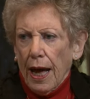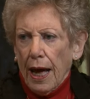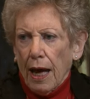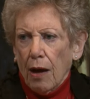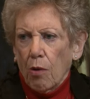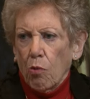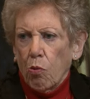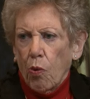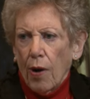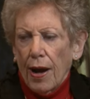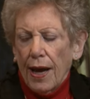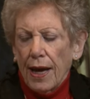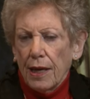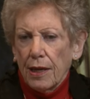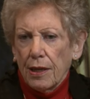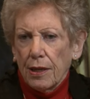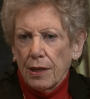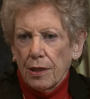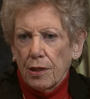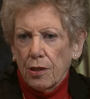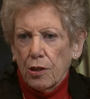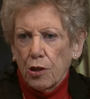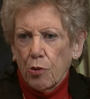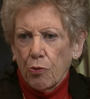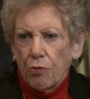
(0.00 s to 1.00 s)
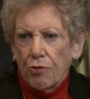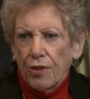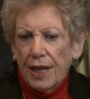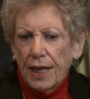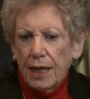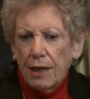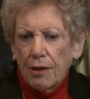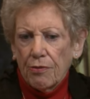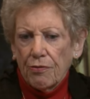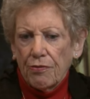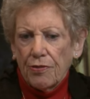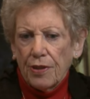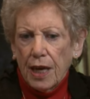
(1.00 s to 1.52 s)
when you
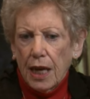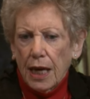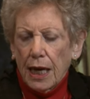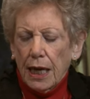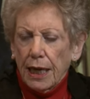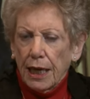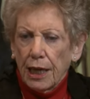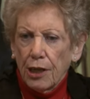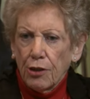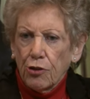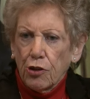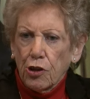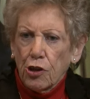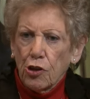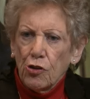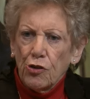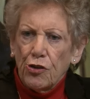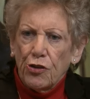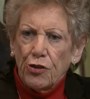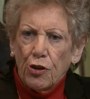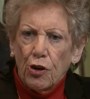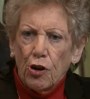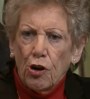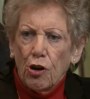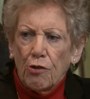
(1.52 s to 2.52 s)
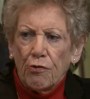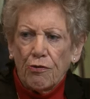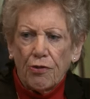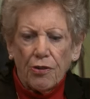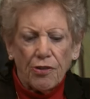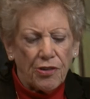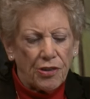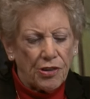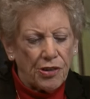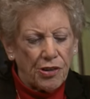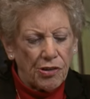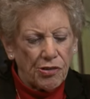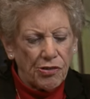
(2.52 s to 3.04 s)
think of his concern for
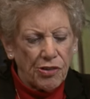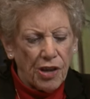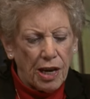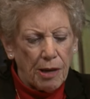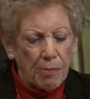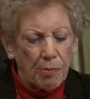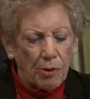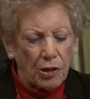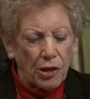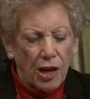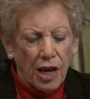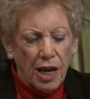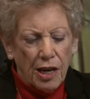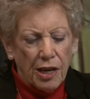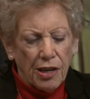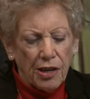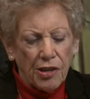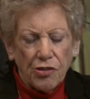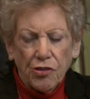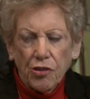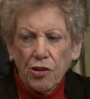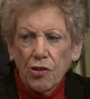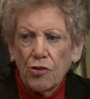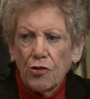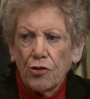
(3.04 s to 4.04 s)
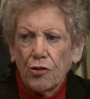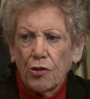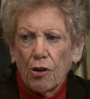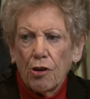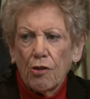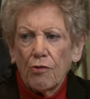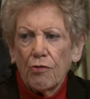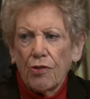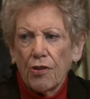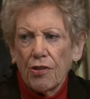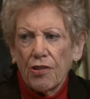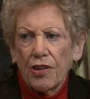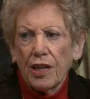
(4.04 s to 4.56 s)
the disabled, his
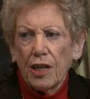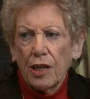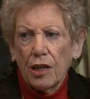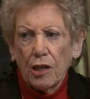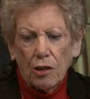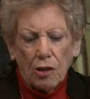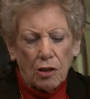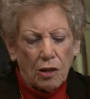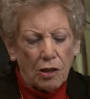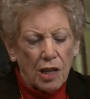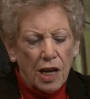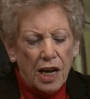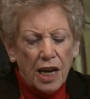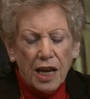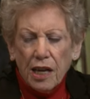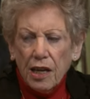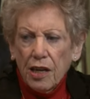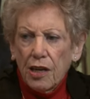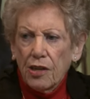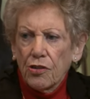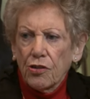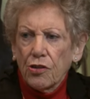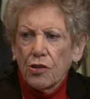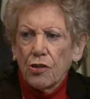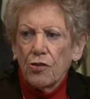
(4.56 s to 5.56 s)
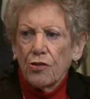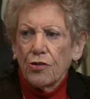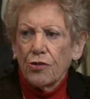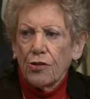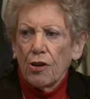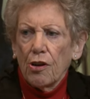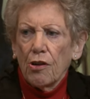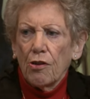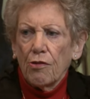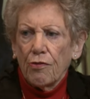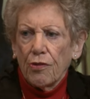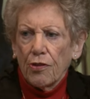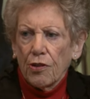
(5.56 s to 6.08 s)
concern for the ill, mm. his
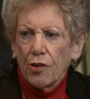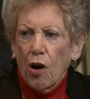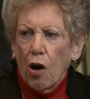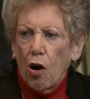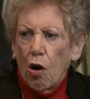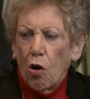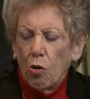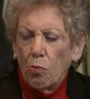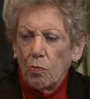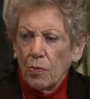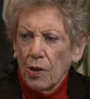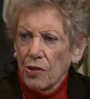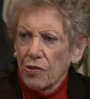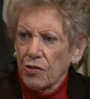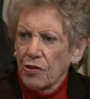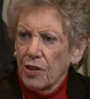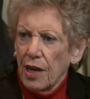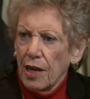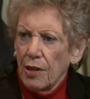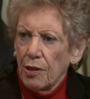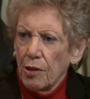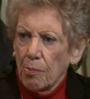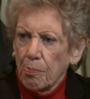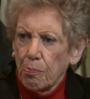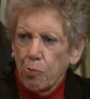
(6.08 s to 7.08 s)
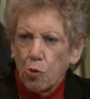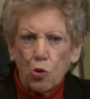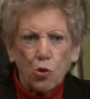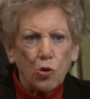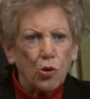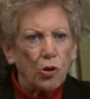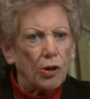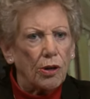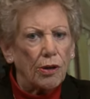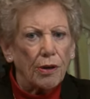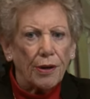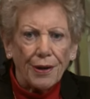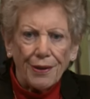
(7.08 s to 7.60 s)
concern for the homeless and the
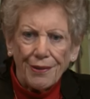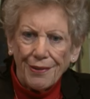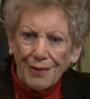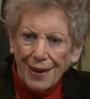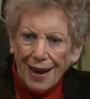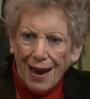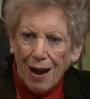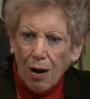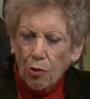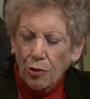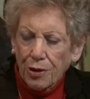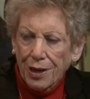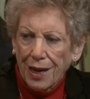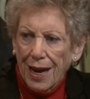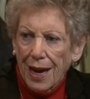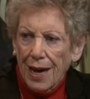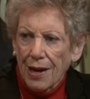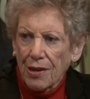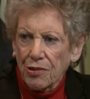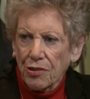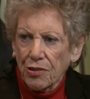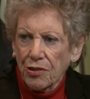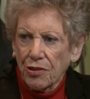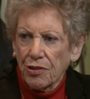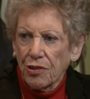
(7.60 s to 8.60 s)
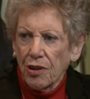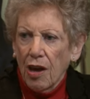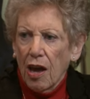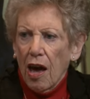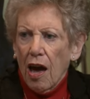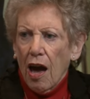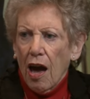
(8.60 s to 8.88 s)
poor and the mm-hmm. outcasts,